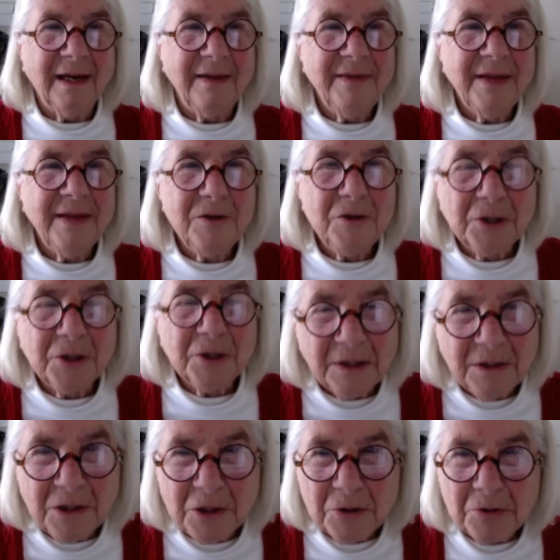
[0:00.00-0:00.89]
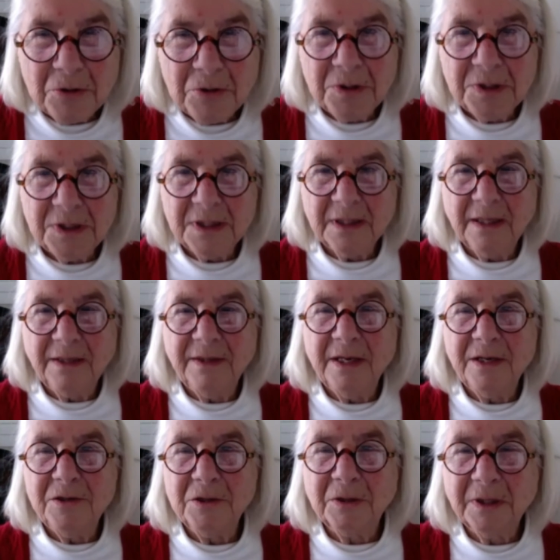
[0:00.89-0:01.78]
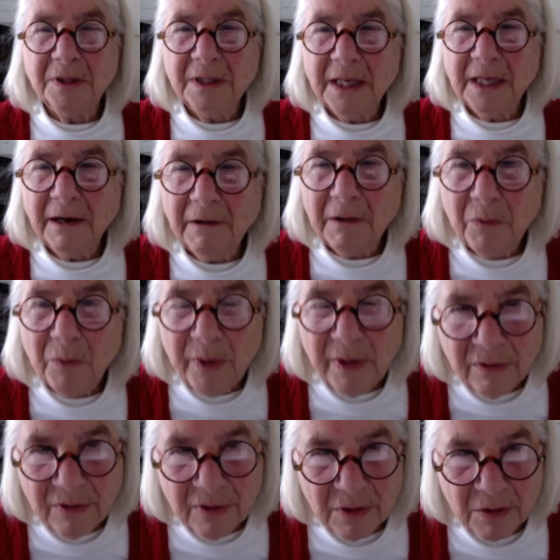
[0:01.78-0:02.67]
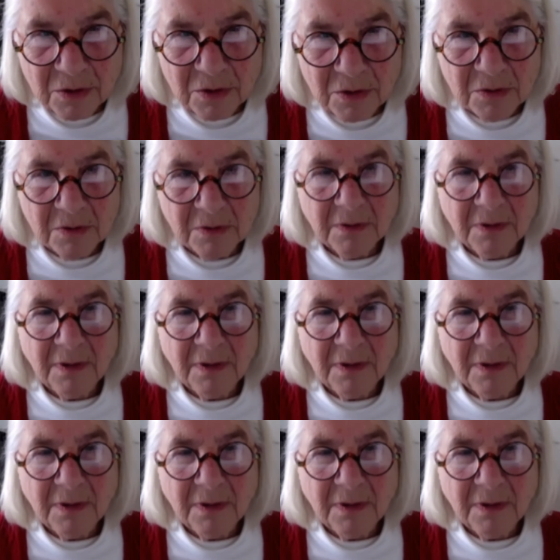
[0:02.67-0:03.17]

and that you can use, and that you can carry with you